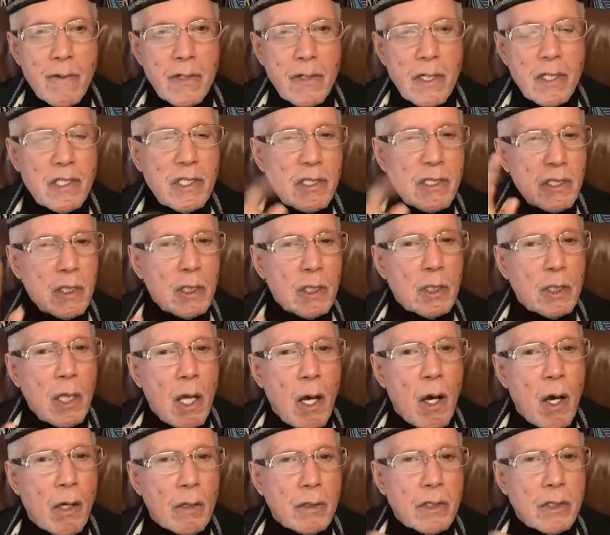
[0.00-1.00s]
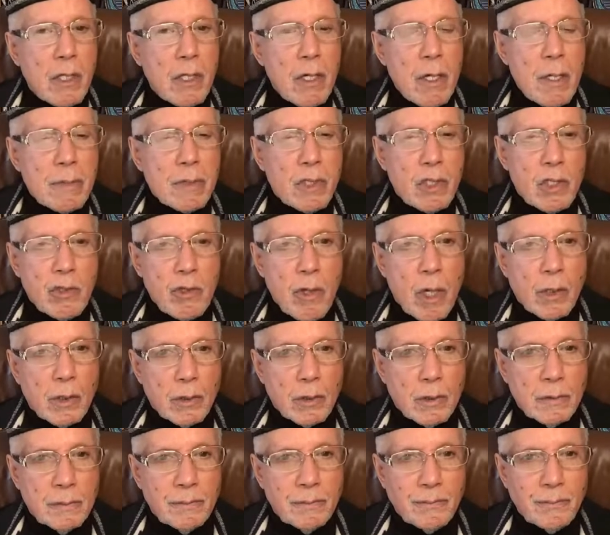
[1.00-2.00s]
this is a long term
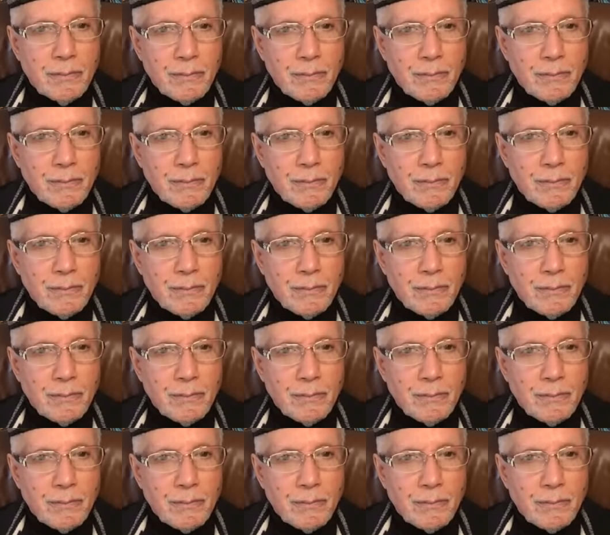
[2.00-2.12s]
struggle.